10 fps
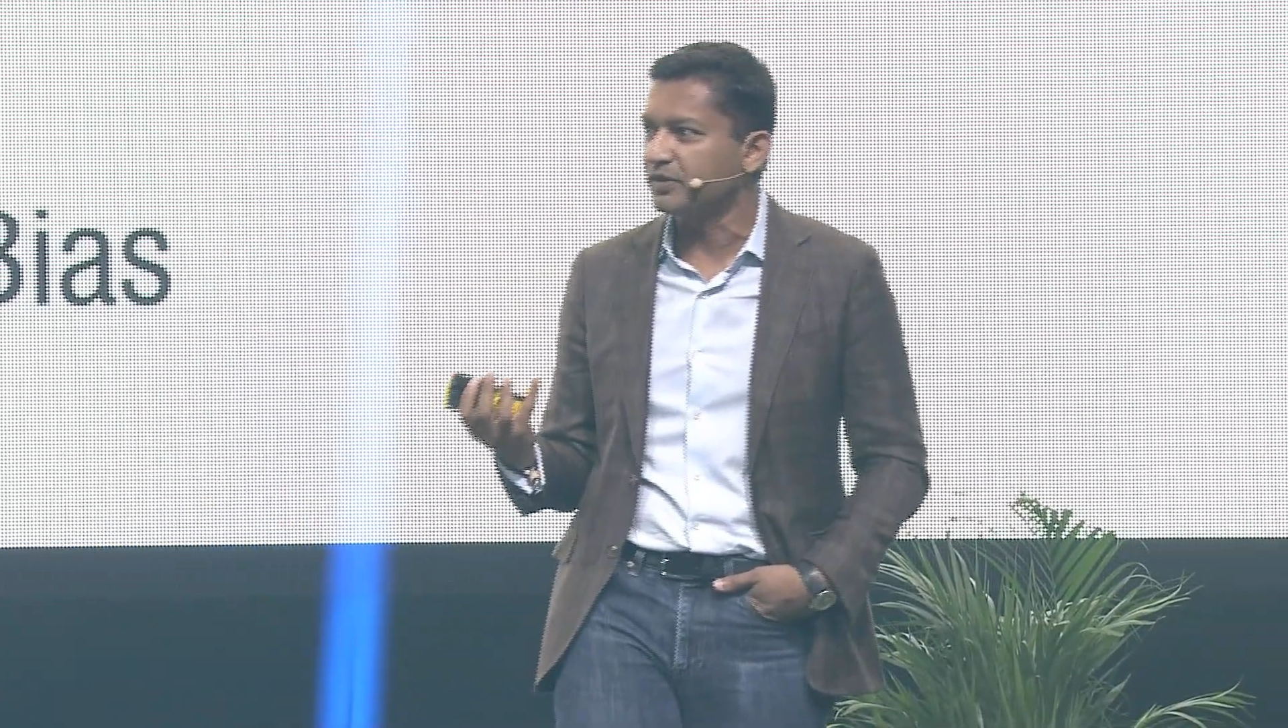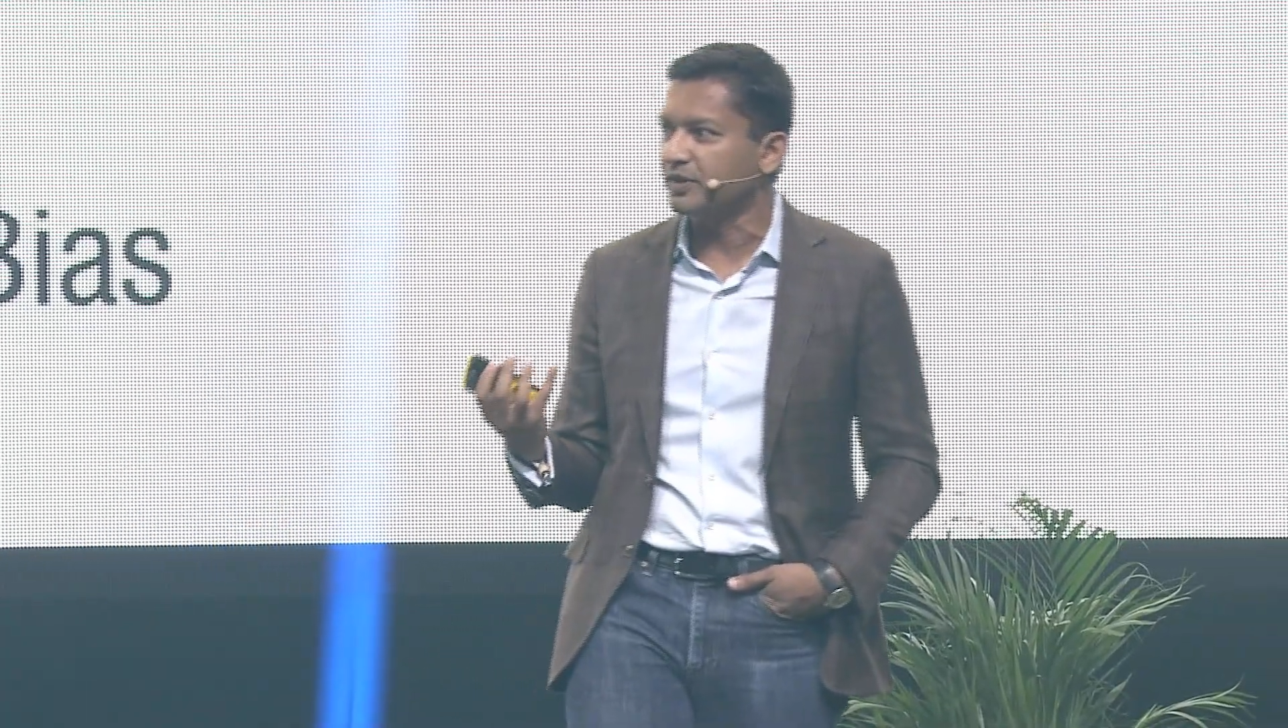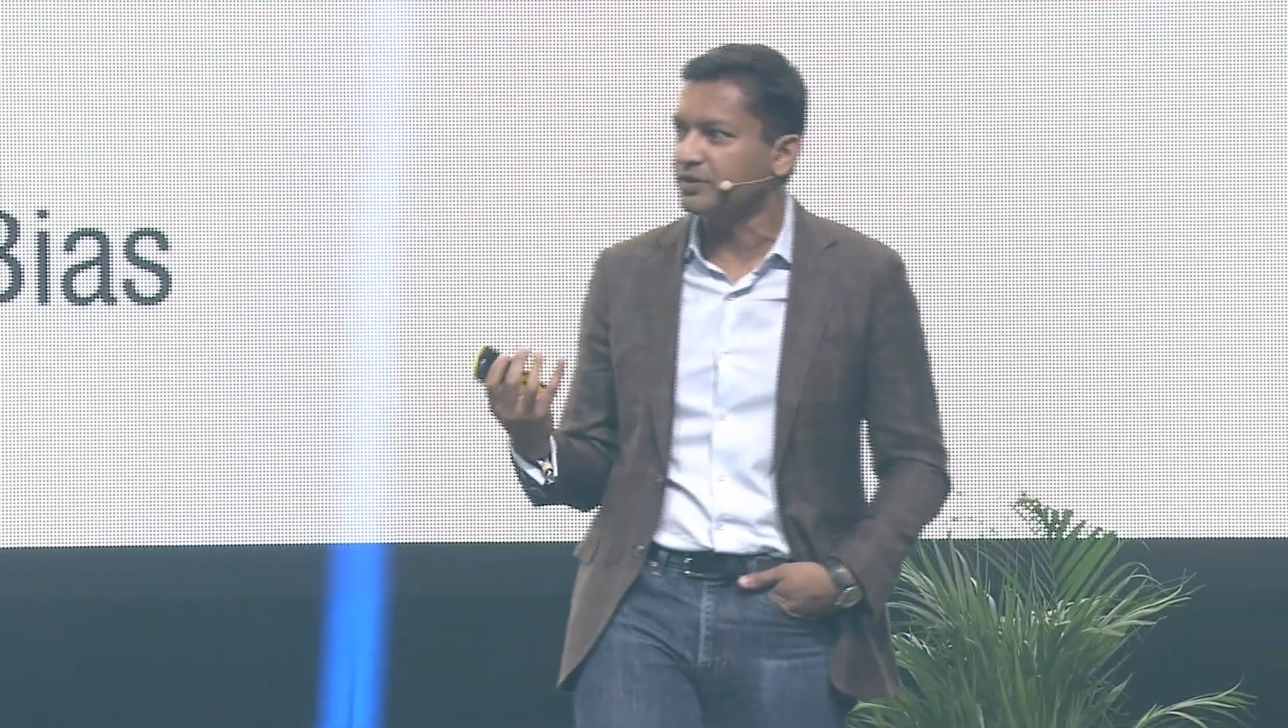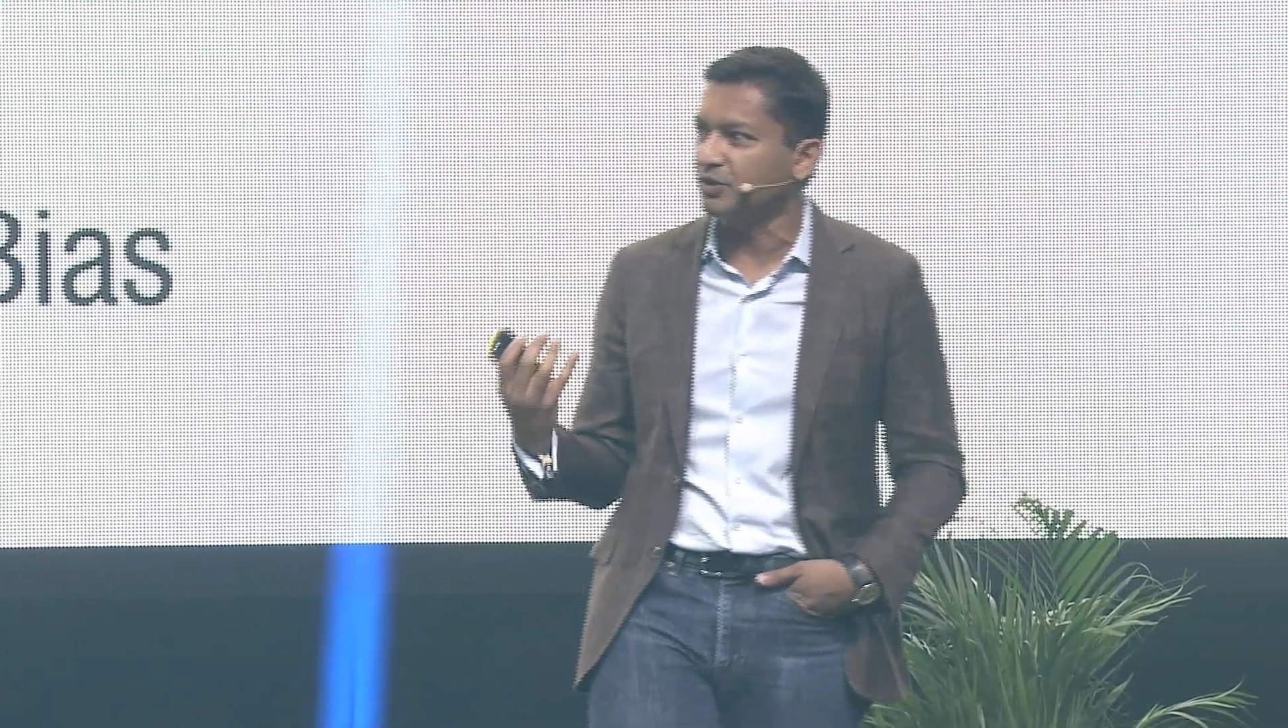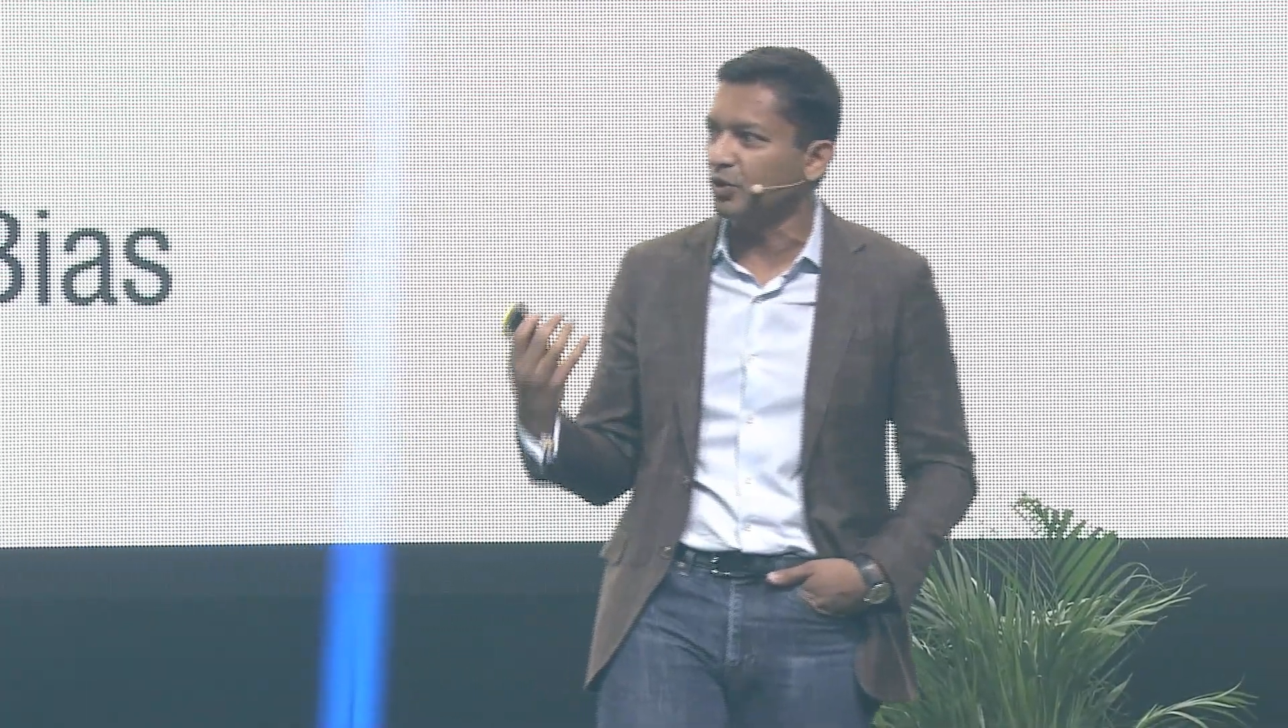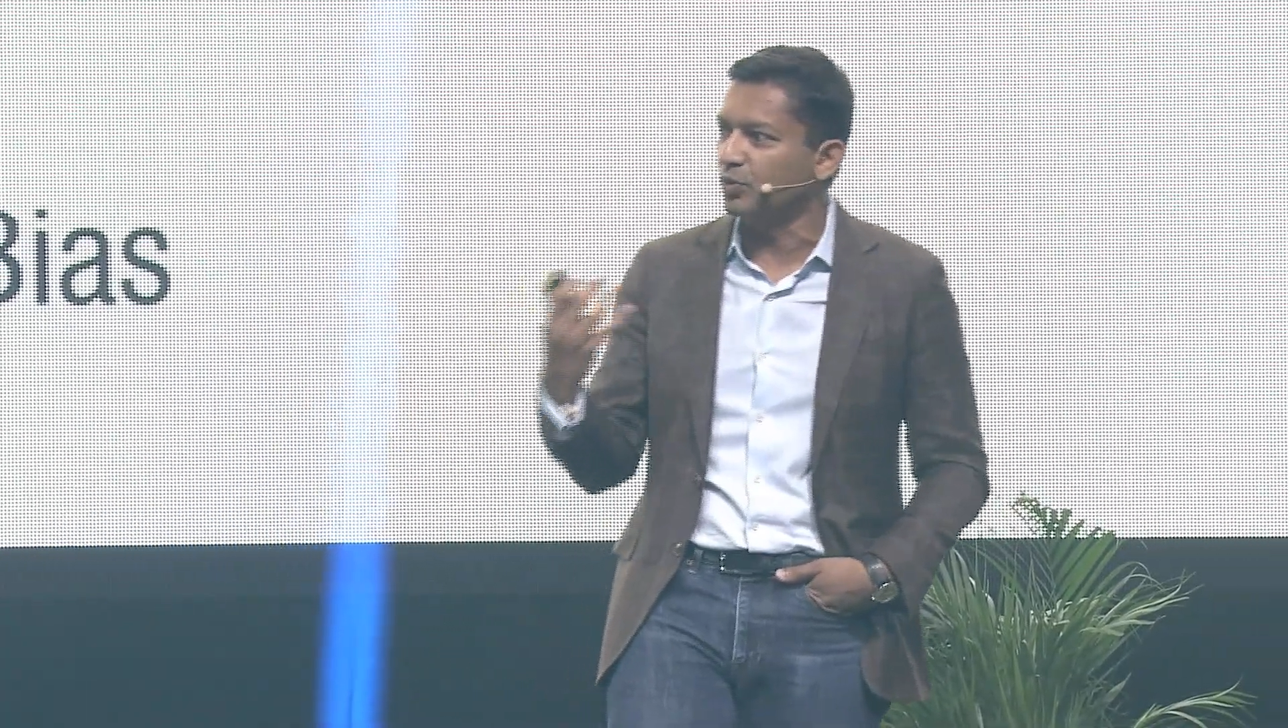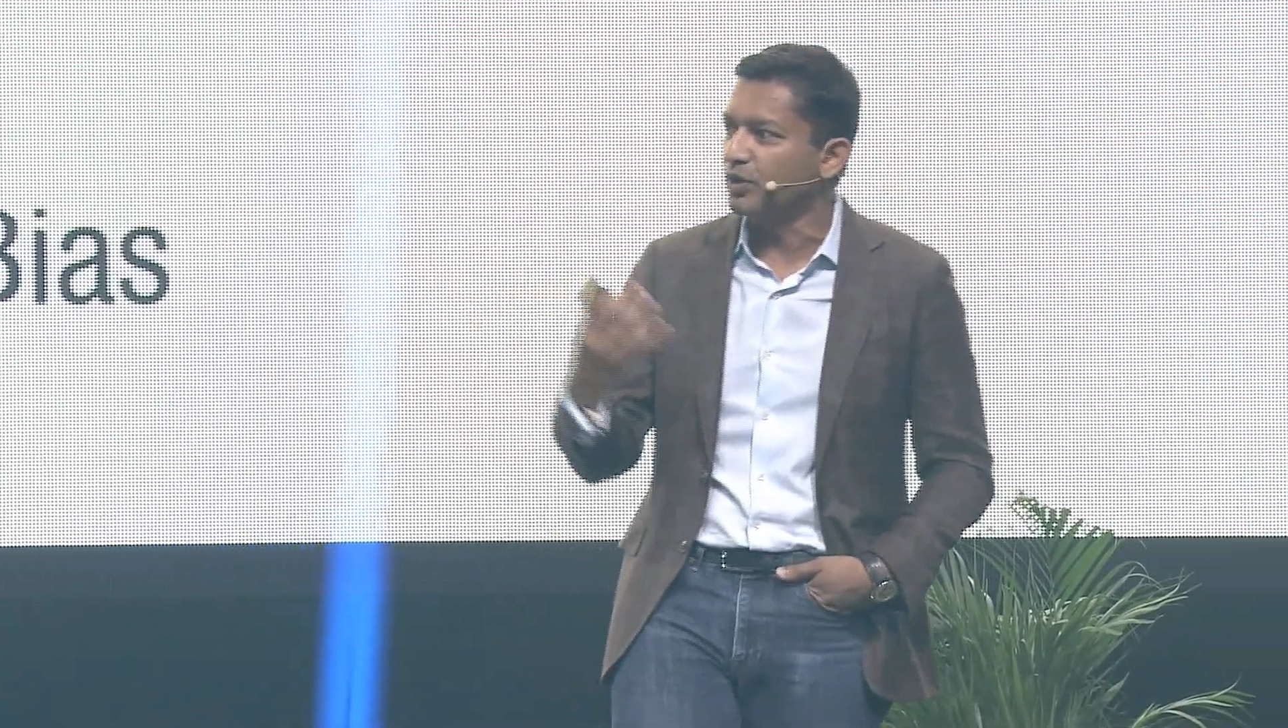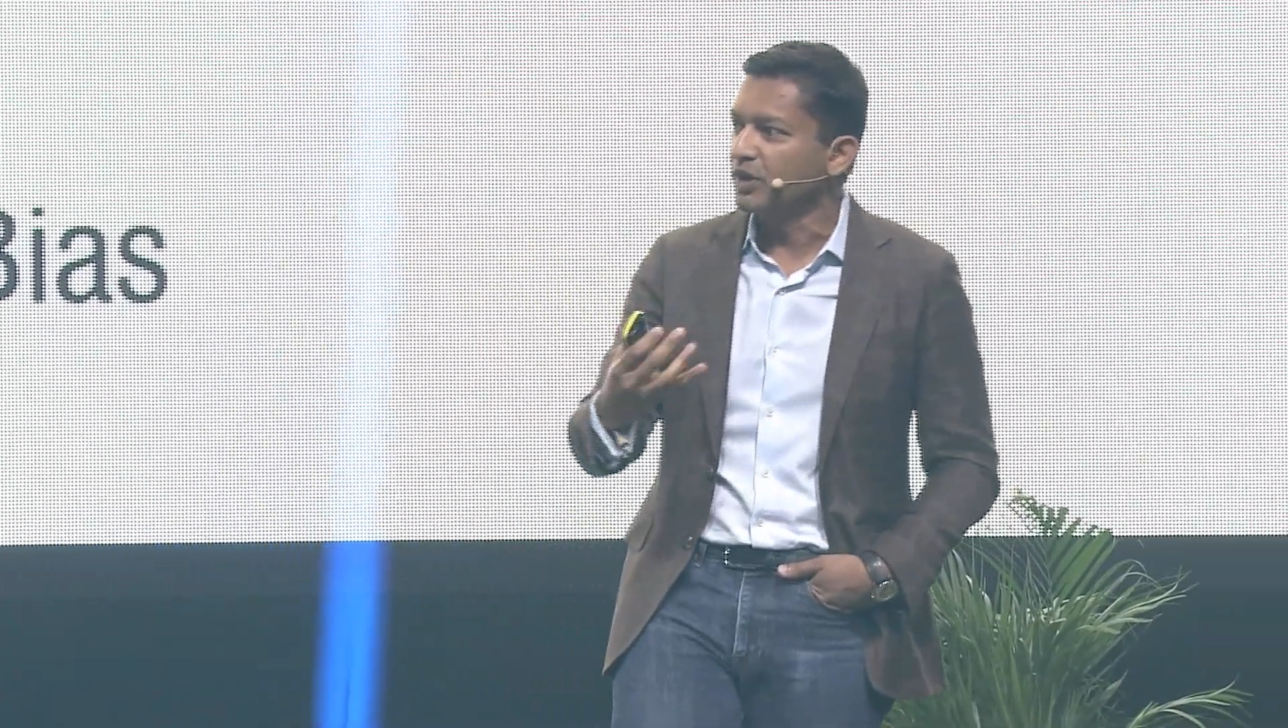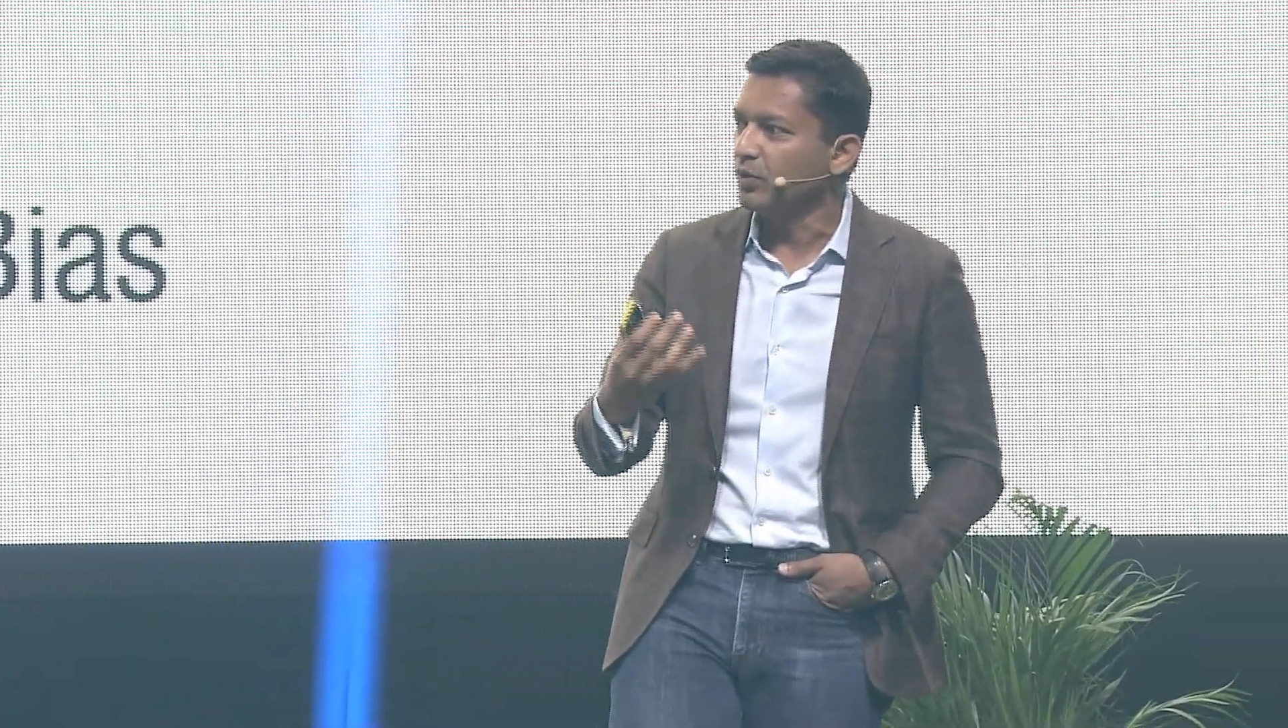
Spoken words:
and so